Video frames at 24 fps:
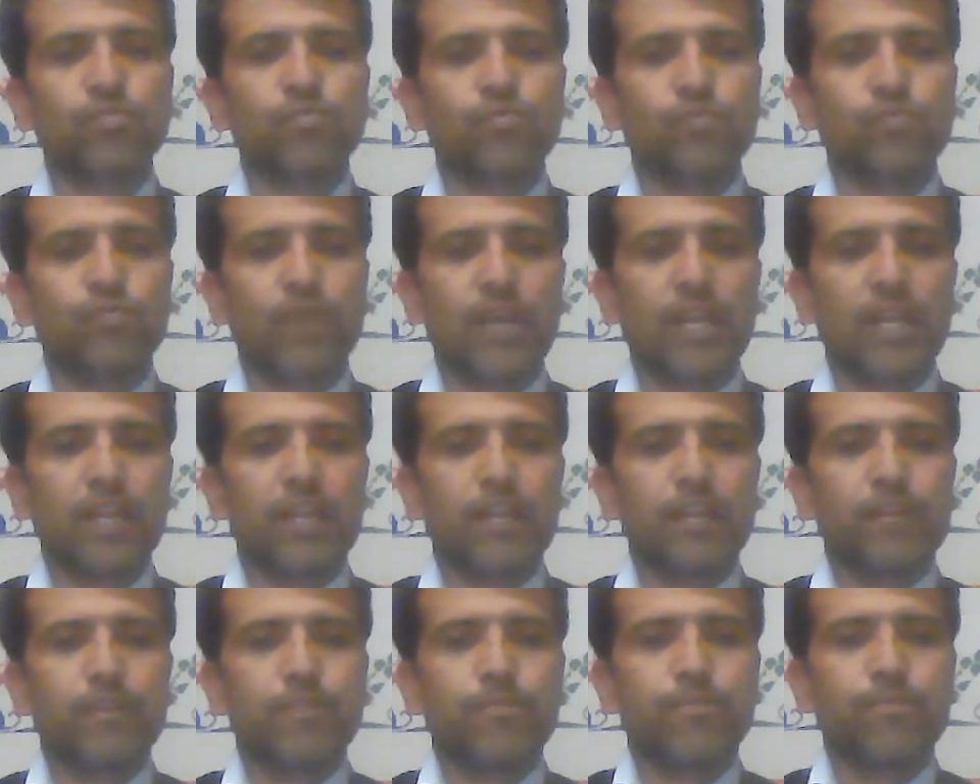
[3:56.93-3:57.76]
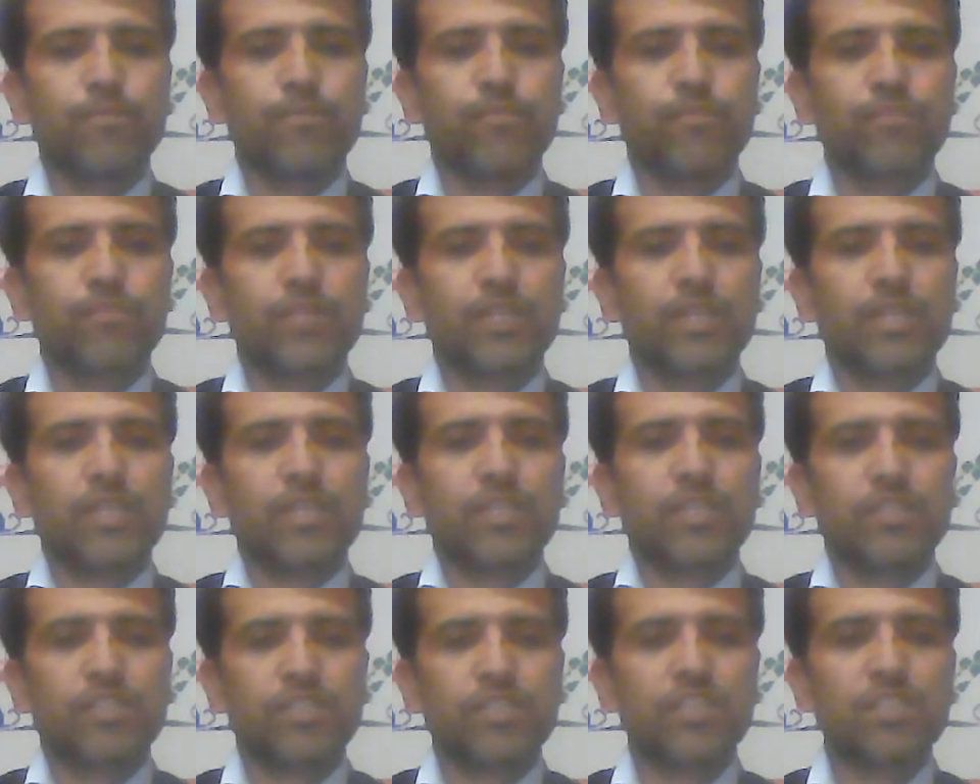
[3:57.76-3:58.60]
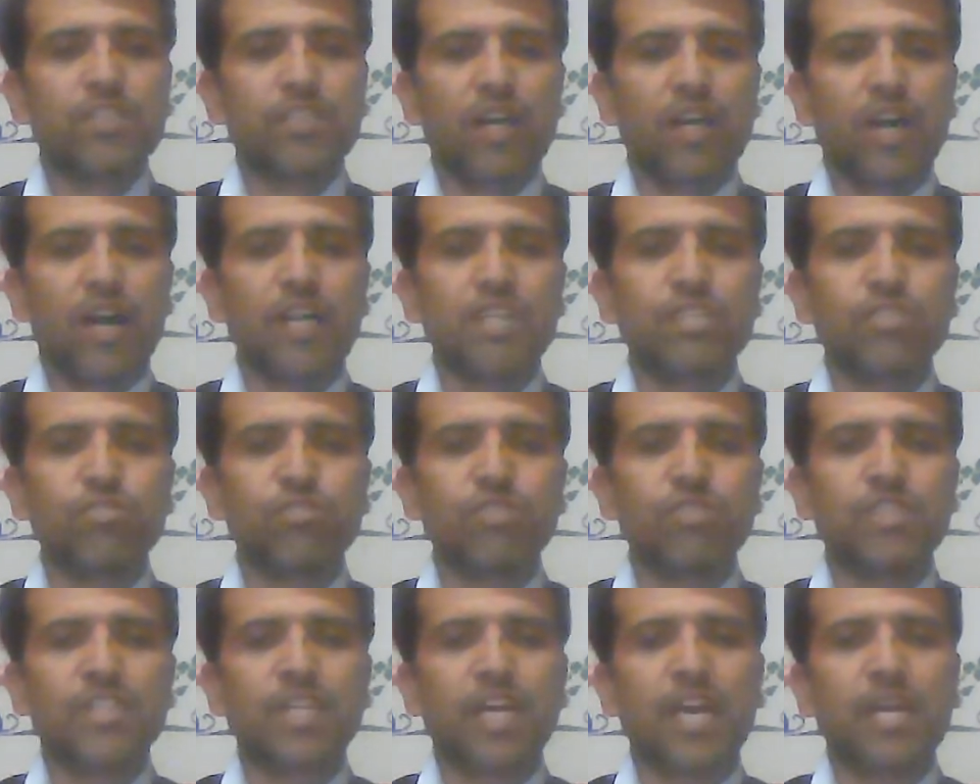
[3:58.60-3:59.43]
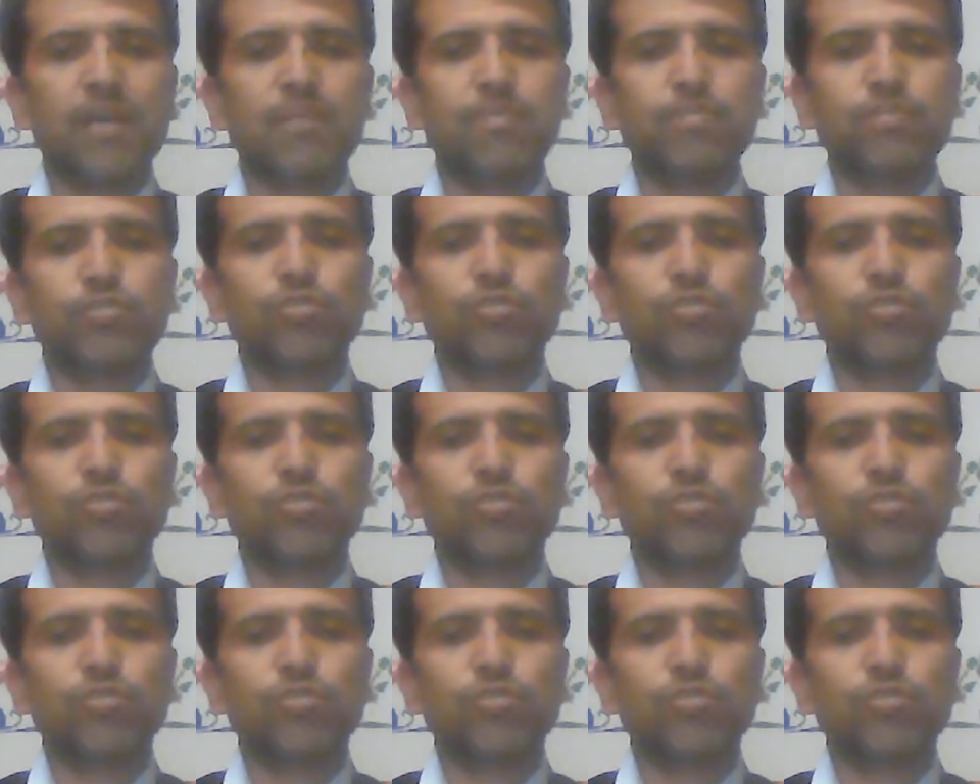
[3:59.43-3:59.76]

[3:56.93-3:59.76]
well. This is also the time to